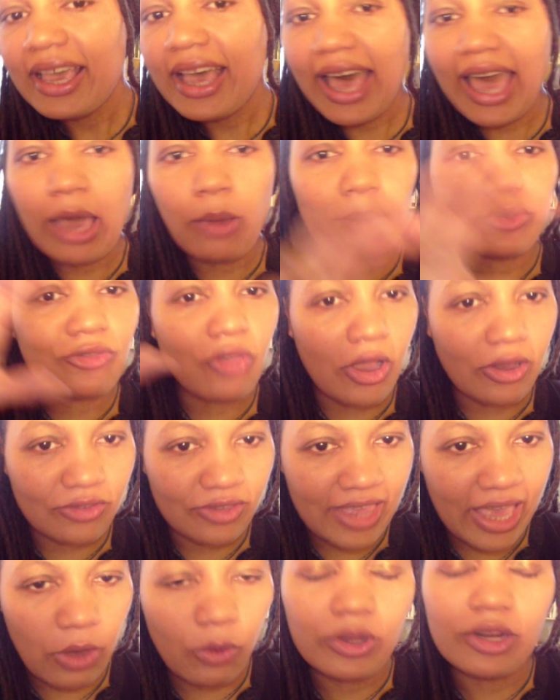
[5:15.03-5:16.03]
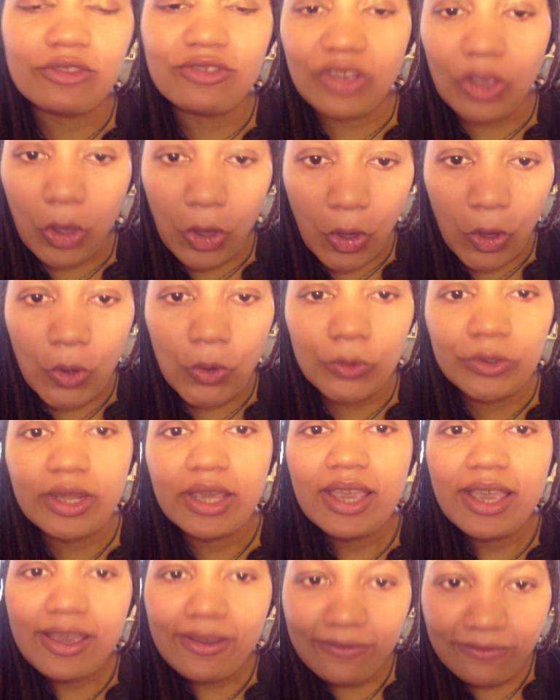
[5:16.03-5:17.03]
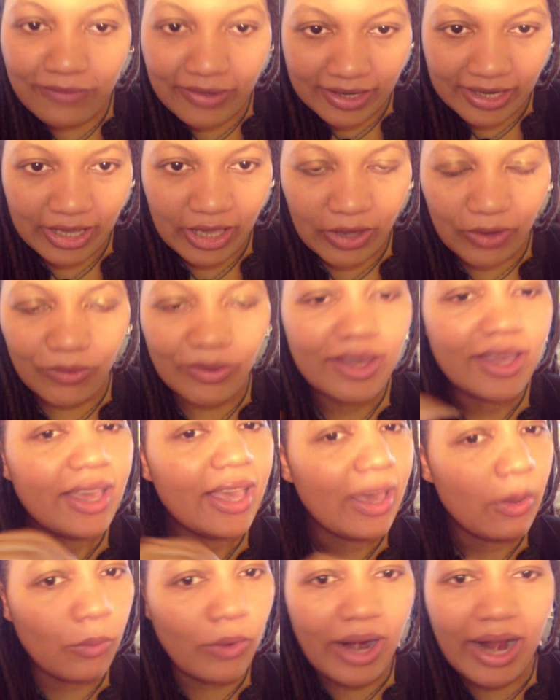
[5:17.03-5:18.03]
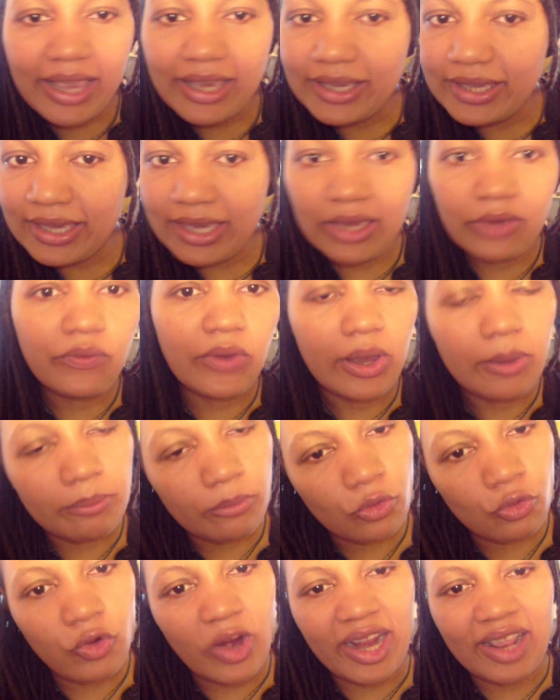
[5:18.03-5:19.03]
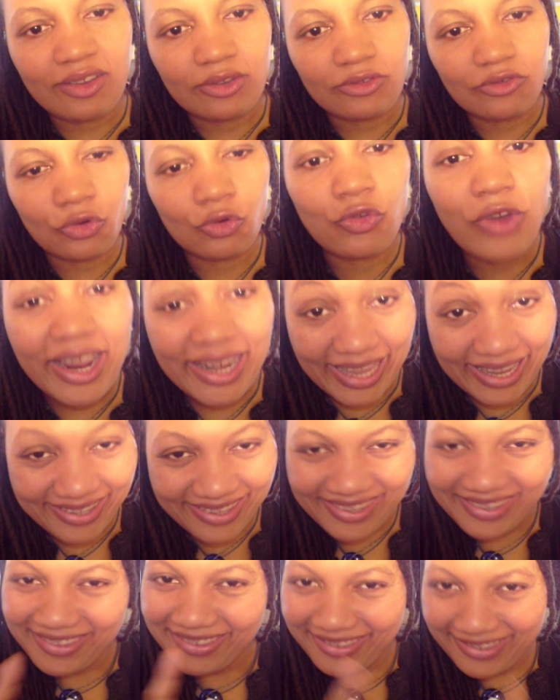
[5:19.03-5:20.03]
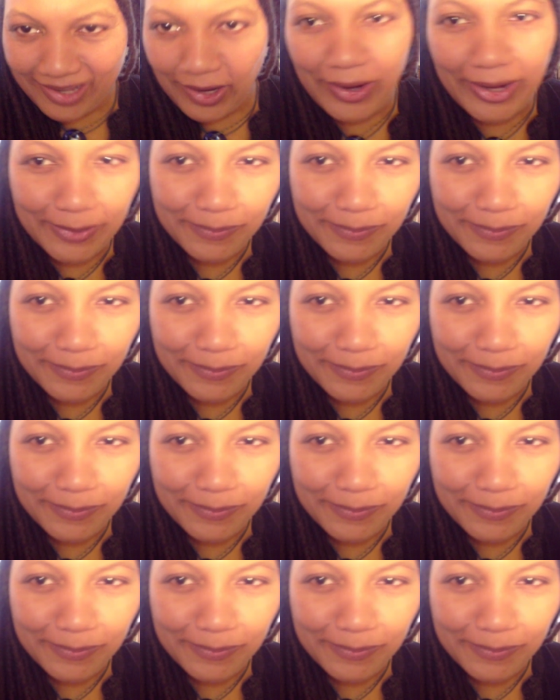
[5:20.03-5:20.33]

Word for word: I will talk to that on its own video where I give credit credit sorry,